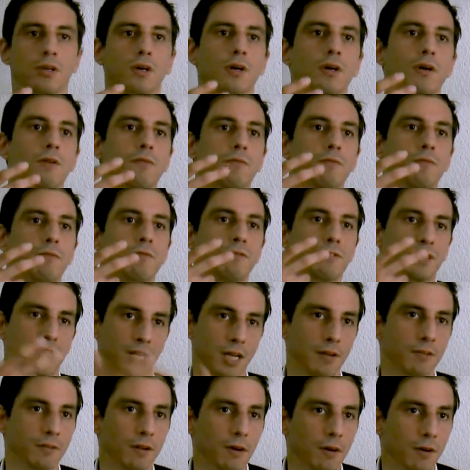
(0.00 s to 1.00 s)
of,
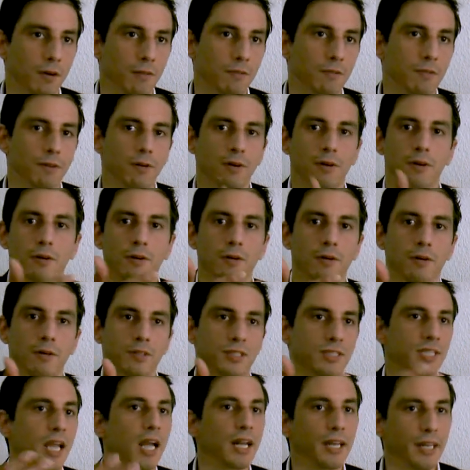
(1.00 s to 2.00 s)
of
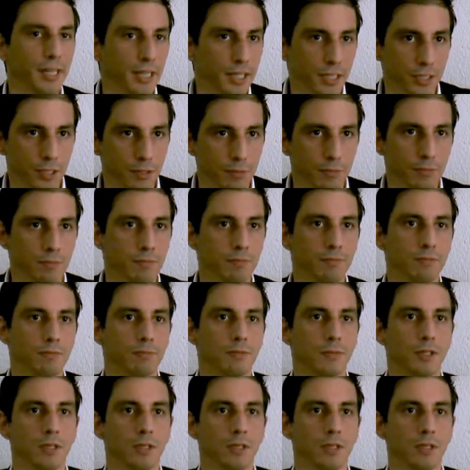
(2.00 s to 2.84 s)
uh, Stalinism,